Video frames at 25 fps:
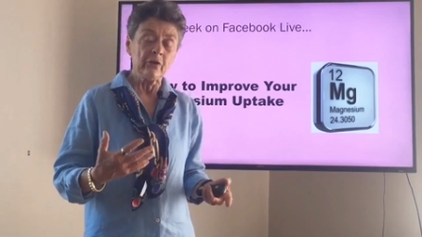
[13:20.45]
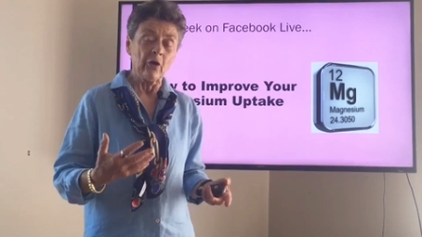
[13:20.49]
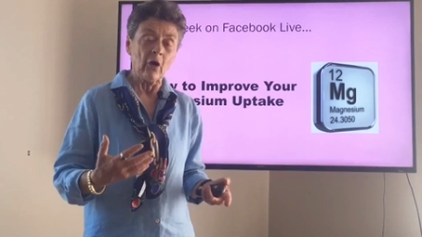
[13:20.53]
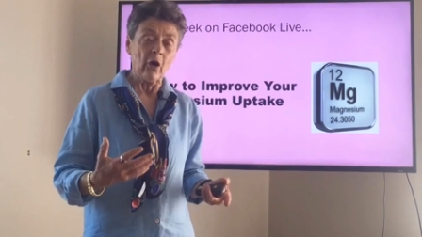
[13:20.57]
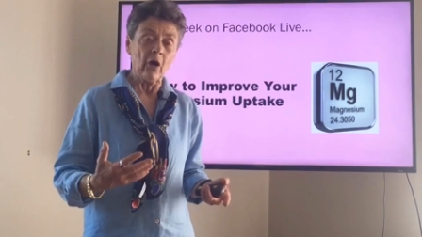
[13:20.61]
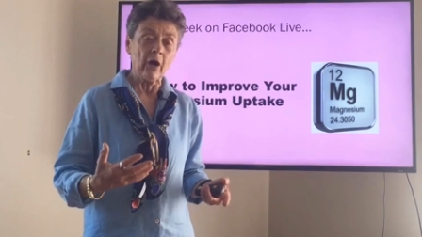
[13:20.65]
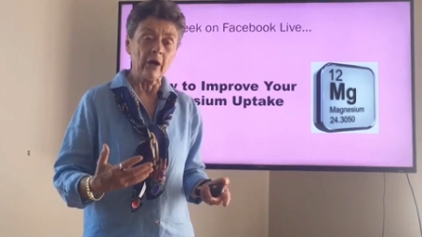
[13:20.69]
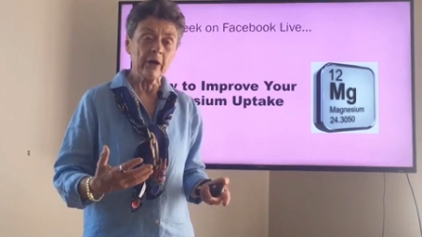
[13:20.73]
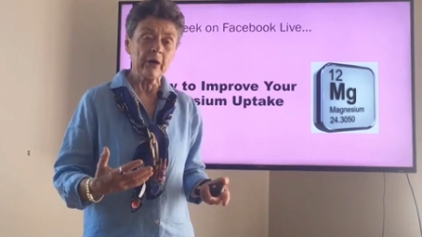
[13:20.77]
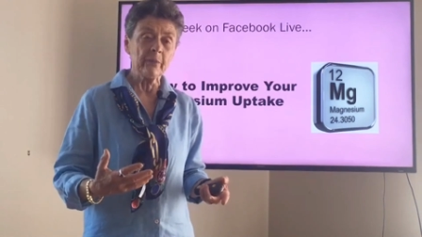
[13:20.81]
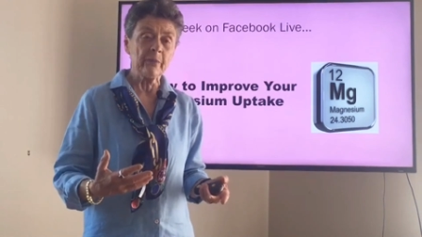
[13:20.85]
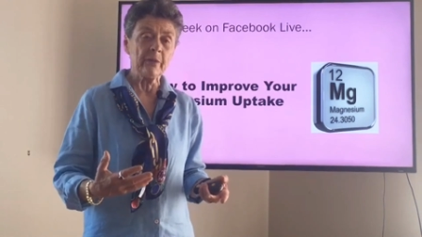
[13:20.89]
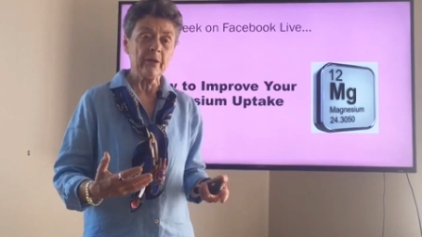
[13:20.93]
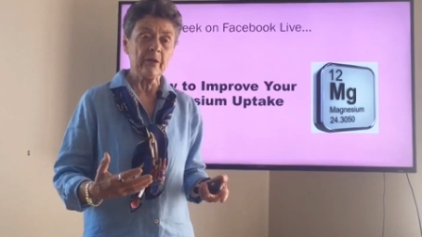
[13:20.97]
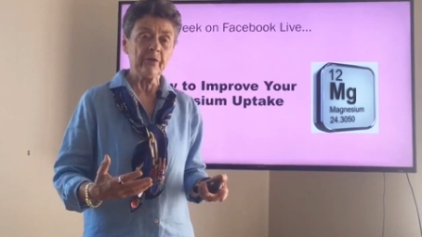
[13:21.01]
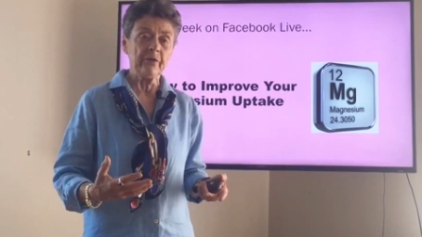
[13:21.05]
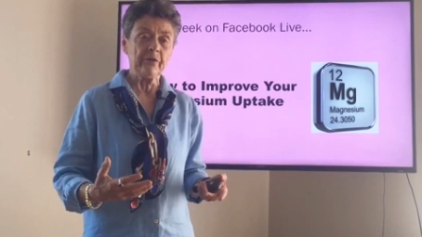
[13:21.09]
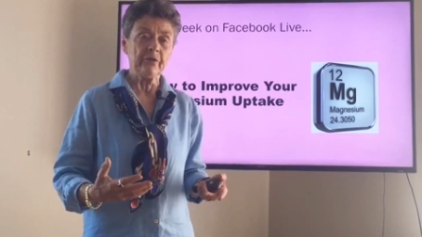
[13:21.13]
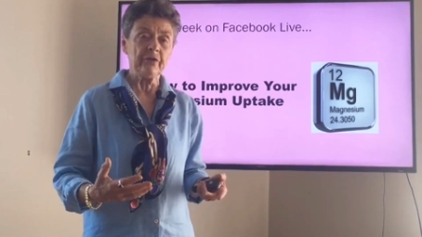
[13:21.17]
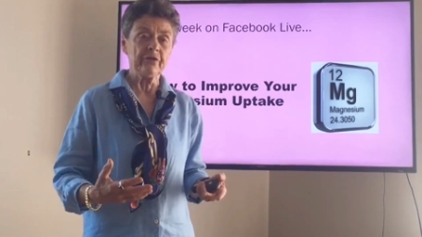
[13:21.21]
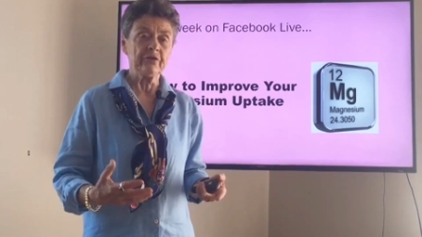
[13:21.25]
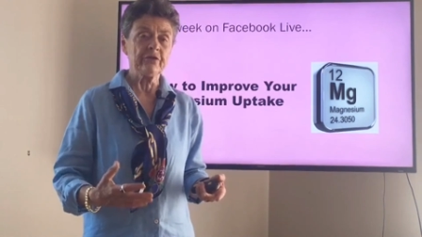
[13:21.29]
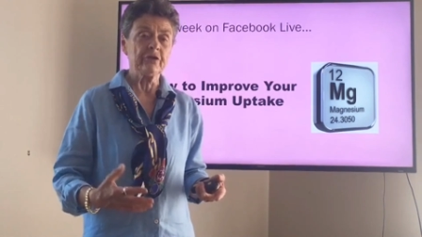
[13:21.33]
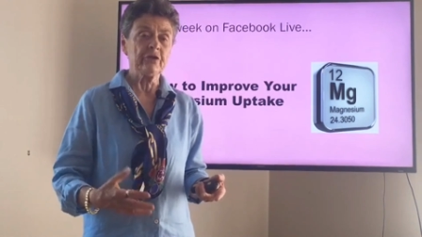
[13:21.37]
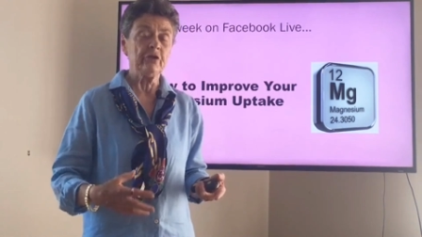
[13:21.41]
to talk
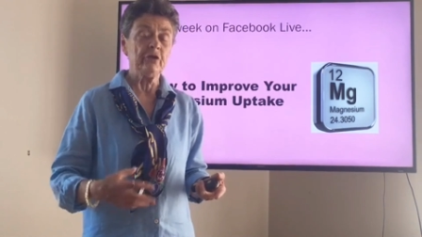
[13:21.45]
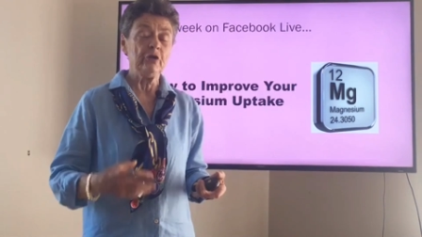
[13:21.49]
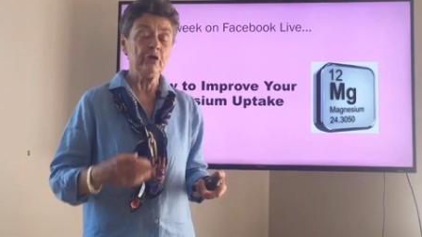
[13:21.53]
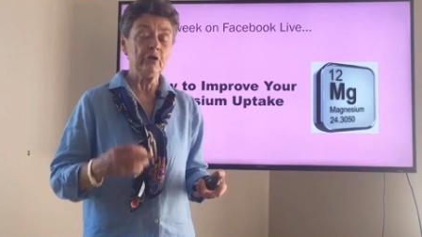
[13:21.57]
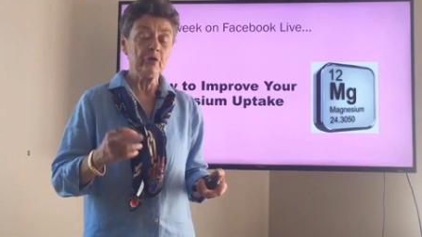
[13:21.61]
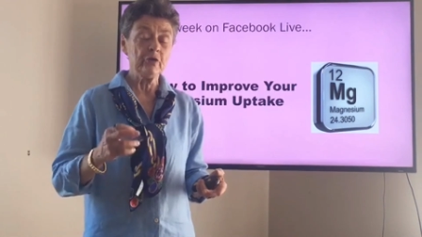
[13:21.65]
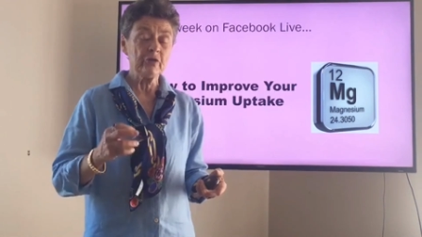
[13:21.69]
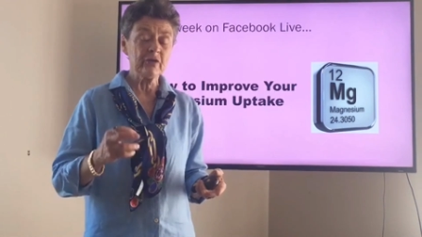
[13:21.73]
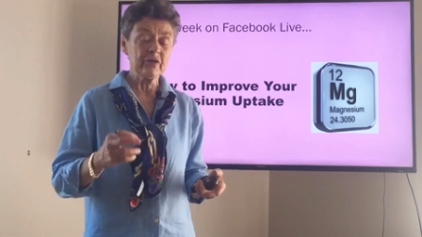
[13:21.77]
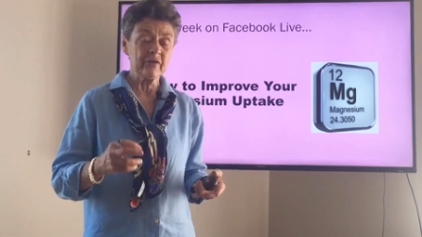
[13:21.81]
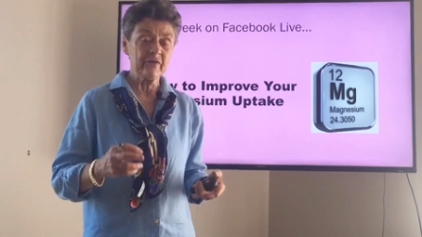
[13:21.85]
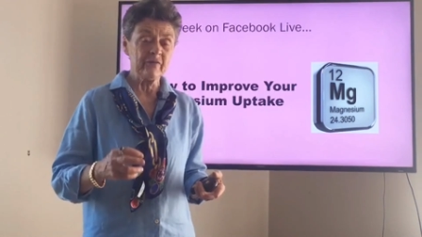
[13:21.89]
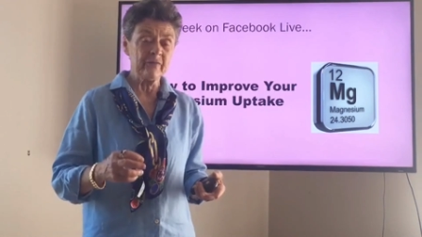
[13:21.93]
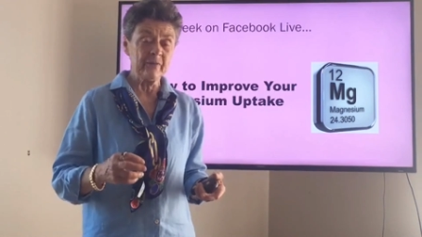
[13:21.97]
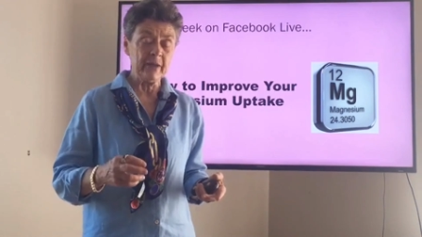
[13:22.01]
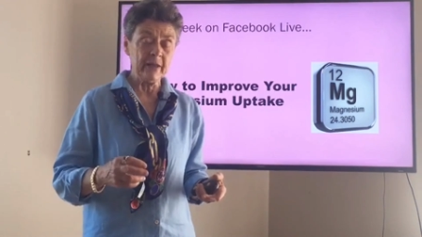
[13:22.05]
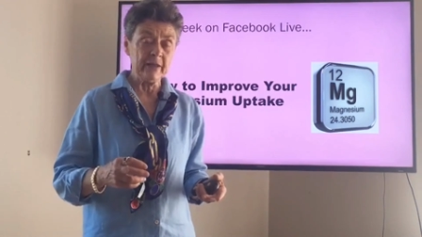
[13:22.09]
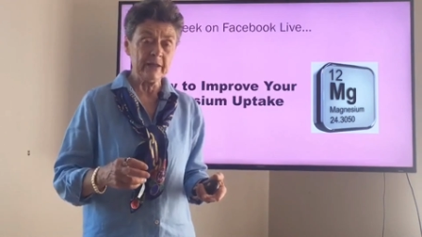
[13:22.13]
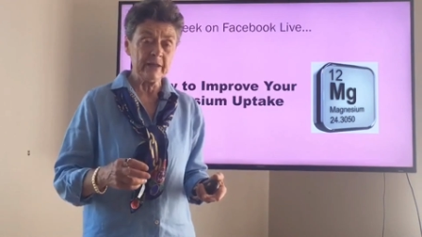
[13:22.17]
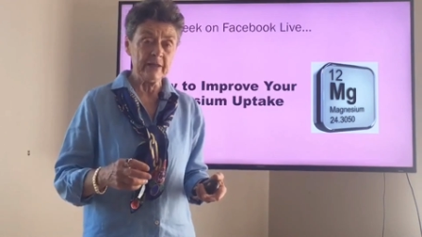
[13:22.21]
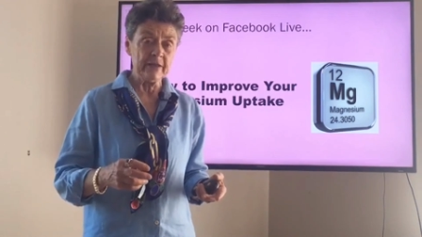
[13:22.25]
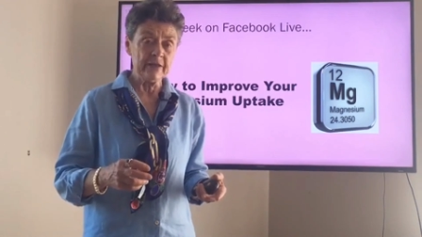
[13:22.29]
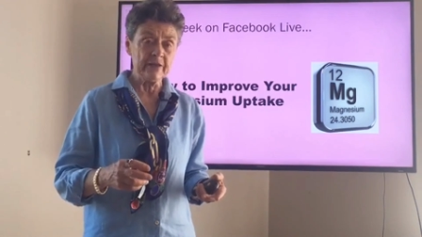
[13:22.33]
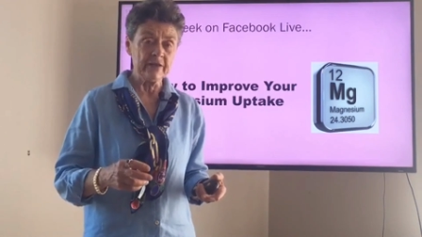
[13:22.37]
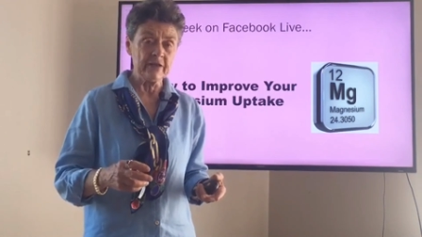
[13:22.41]
about this use of
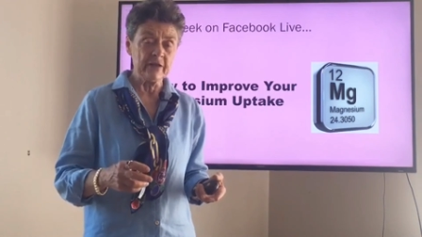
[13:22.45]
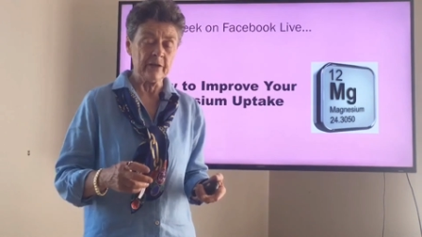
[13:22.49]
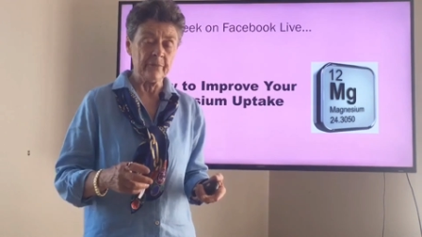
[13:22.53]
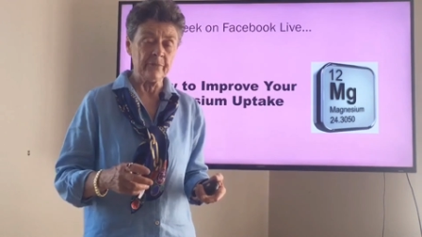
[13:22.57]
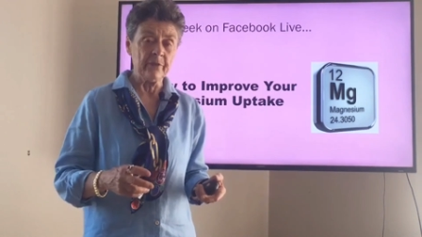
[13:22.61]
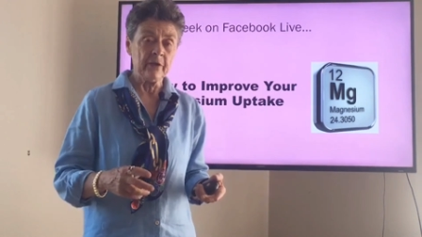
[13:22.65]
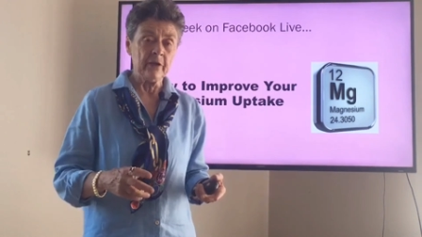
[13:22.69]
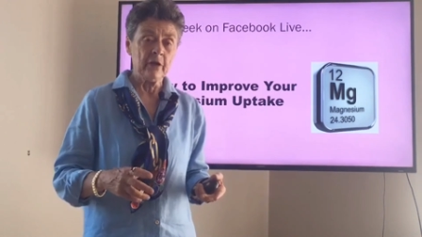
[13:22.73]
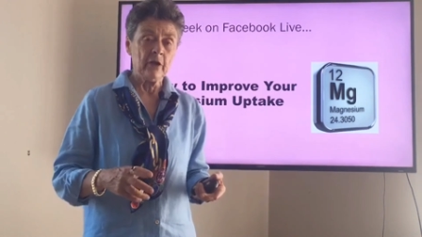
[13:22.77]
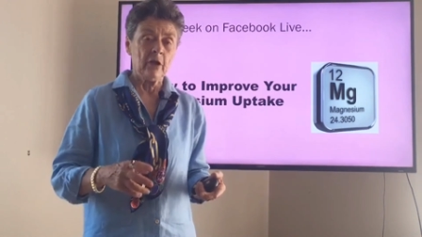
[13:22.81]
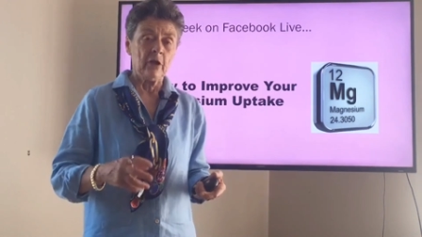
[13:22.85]
magnesium,